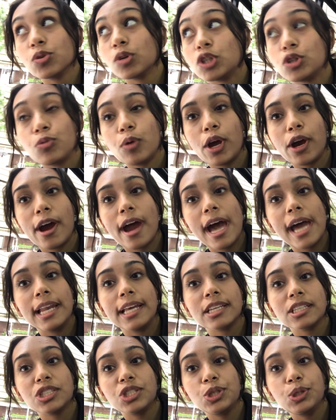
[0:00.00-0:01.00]
which we are
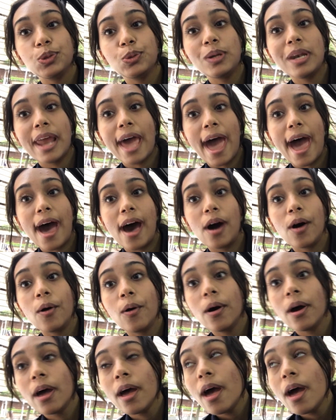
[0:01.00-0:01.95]
heading to now.